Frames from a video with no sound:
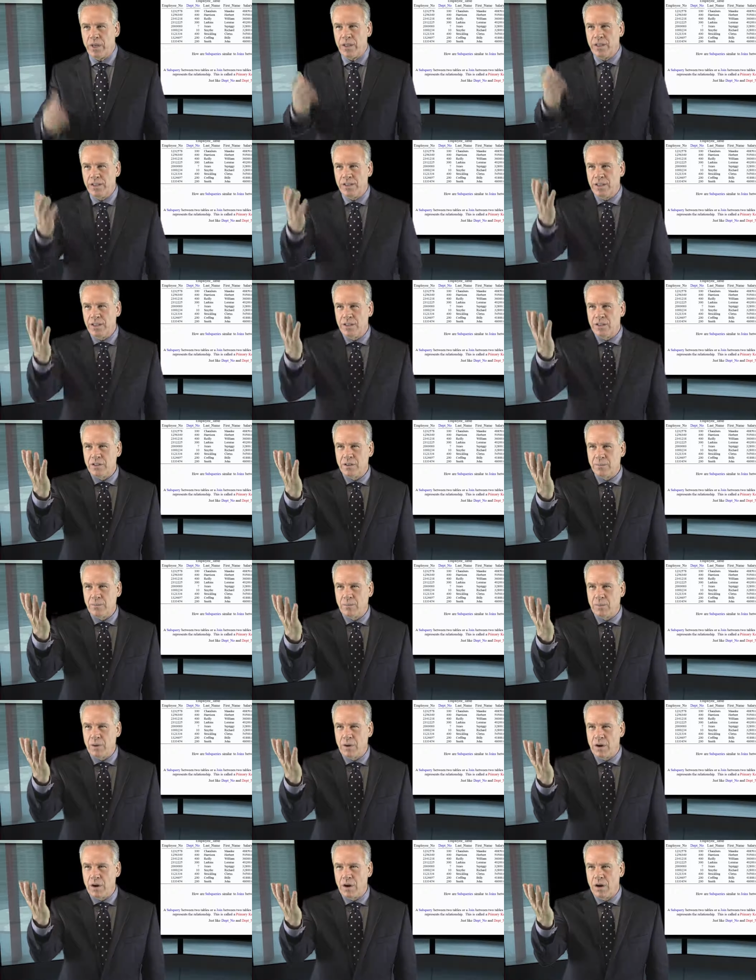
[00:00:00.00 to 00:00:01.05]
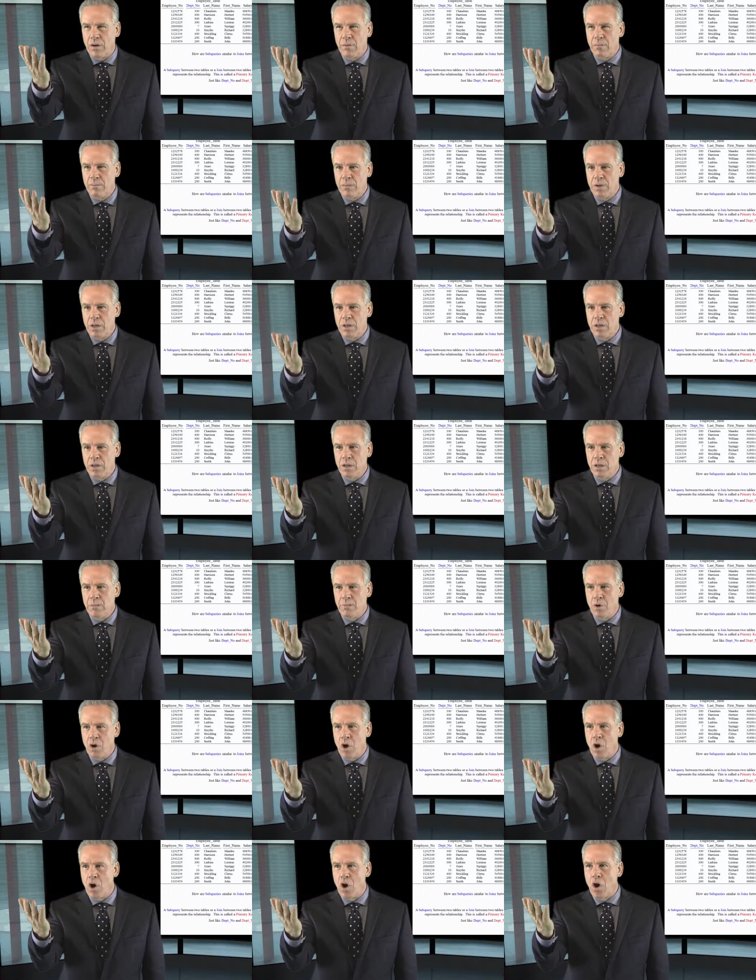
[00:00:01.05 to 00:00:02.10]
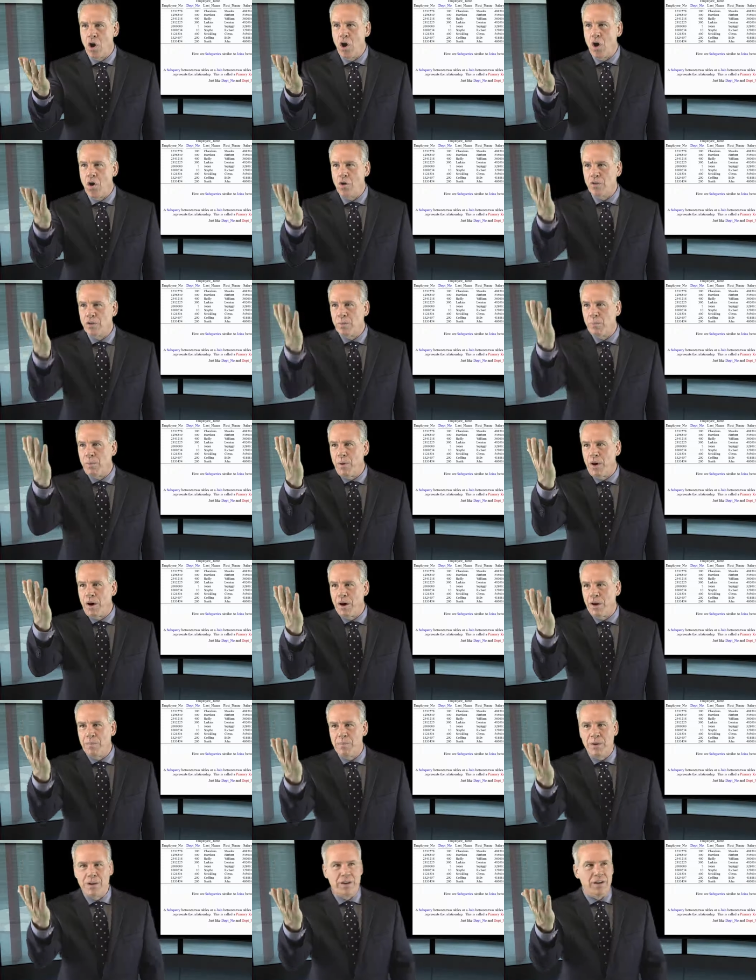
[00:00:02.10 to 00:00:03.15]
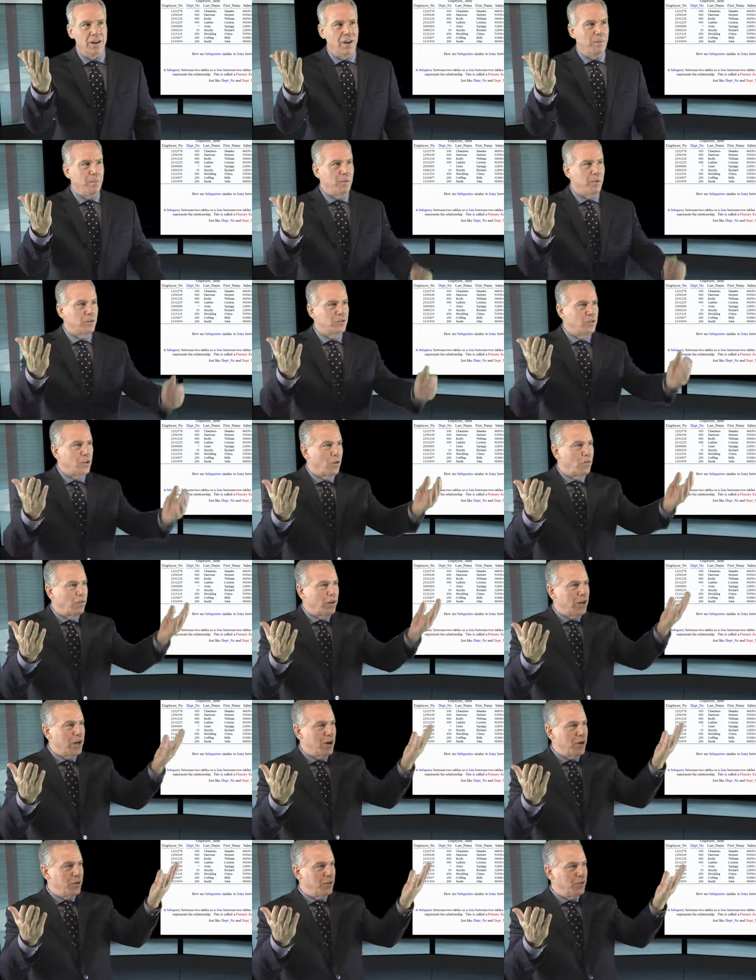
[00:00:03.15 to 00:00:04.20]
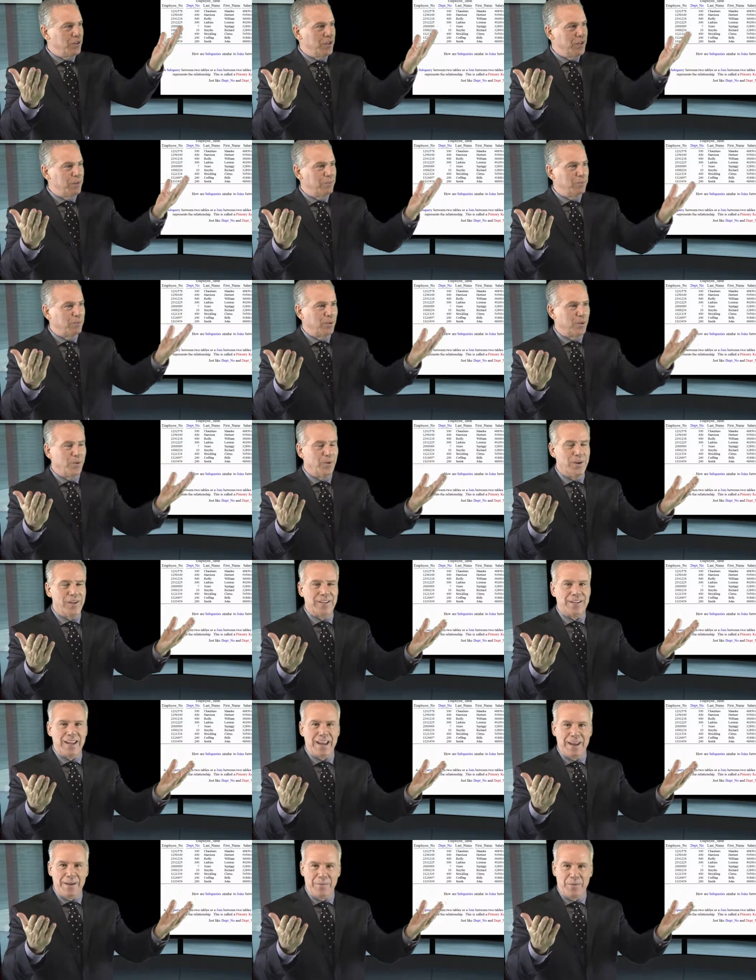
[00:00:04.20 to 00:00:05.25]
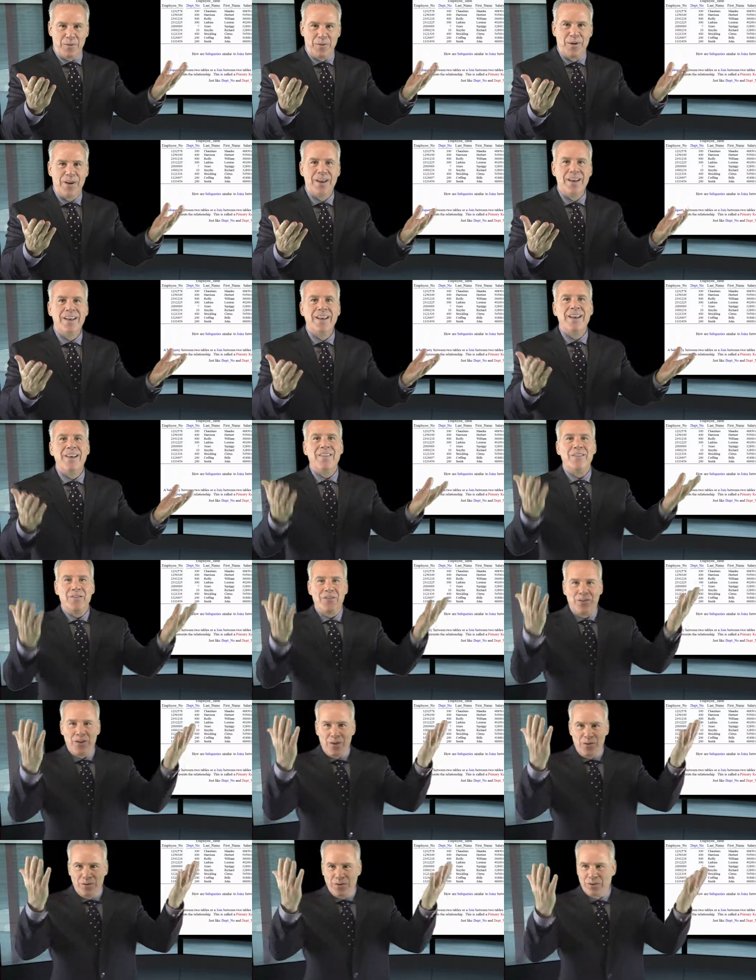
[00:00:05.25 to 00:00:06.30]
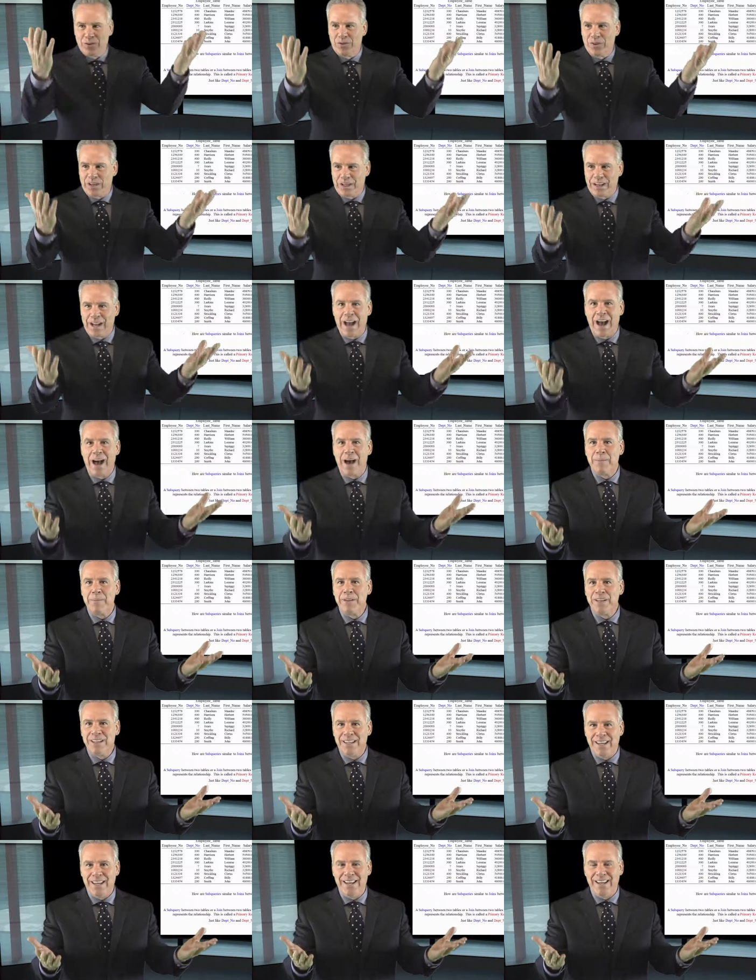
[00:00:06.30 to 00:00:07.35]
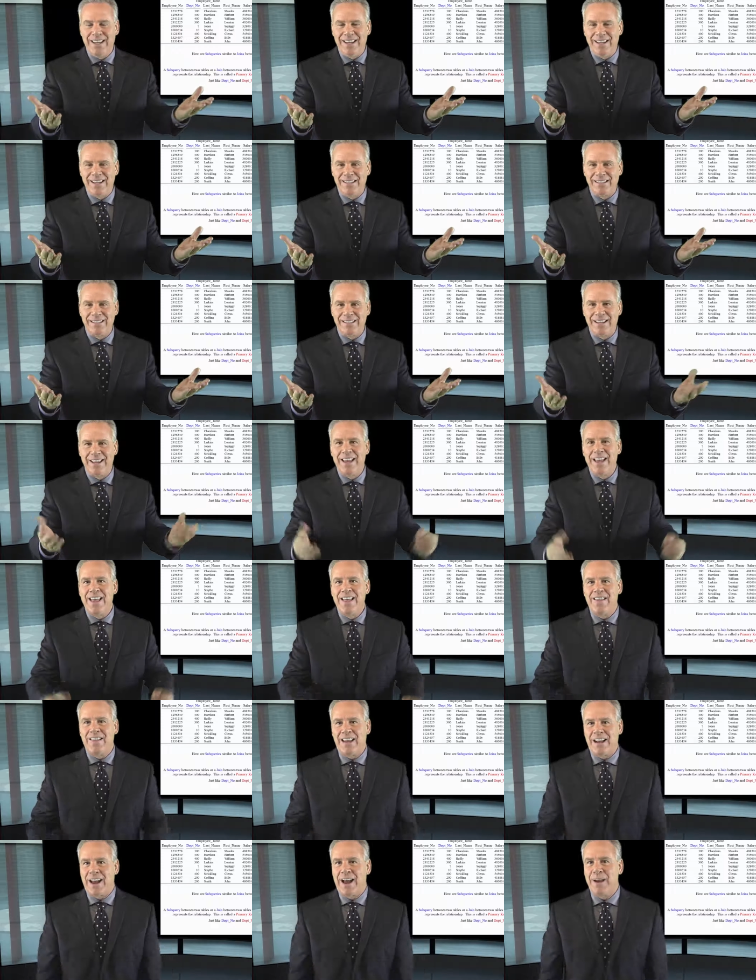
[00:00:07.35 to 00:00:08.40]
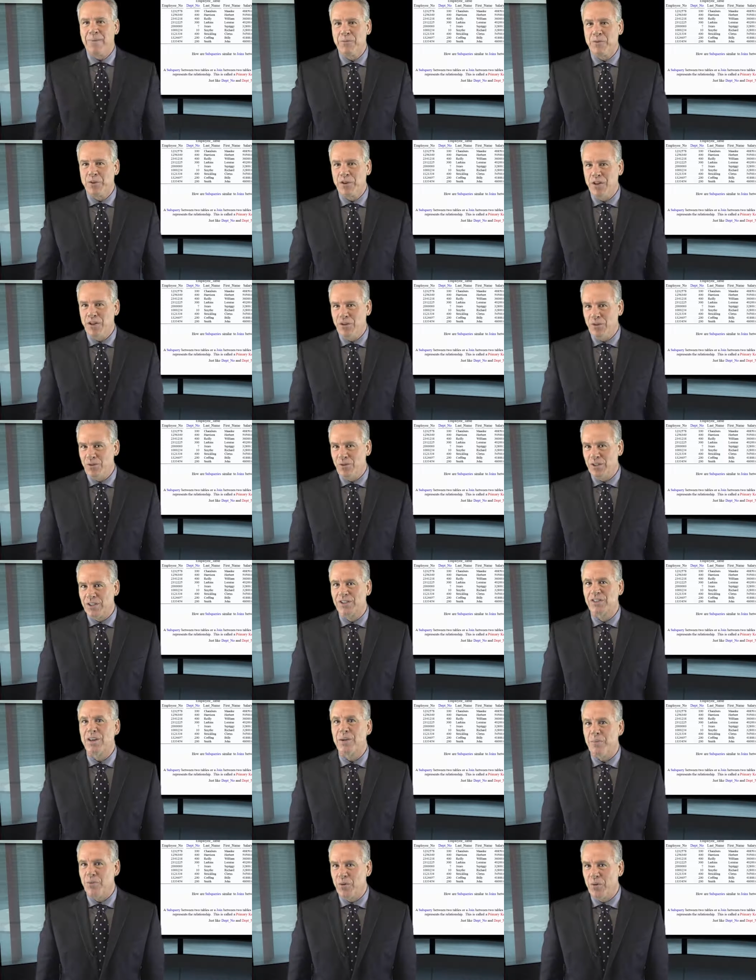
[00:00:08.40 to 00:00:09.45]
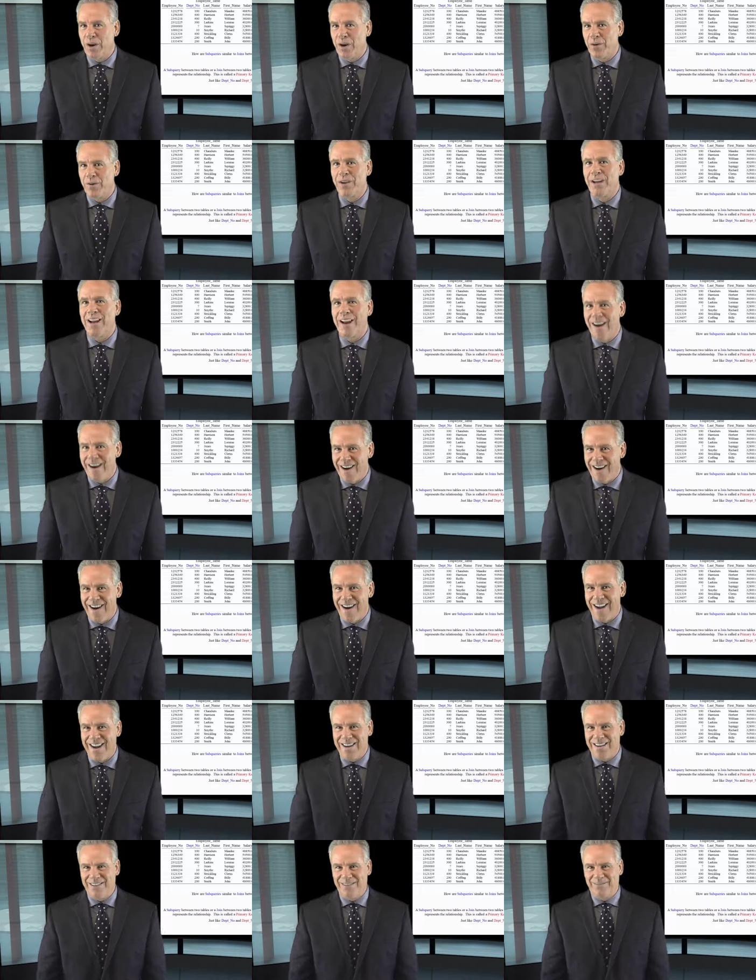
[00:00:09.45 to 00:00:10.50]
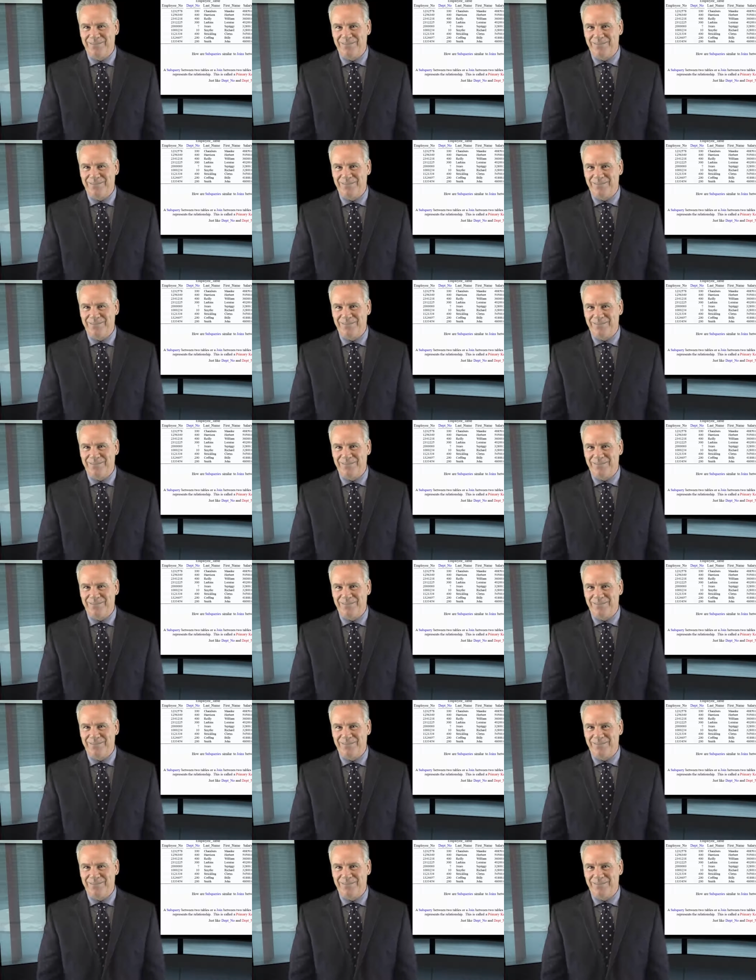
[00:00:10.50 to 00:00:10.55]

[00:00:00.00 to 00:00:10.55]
is it department number? Oh, department numbers over here in the employee table. Those are the common keys that I'm going to do the subquery on.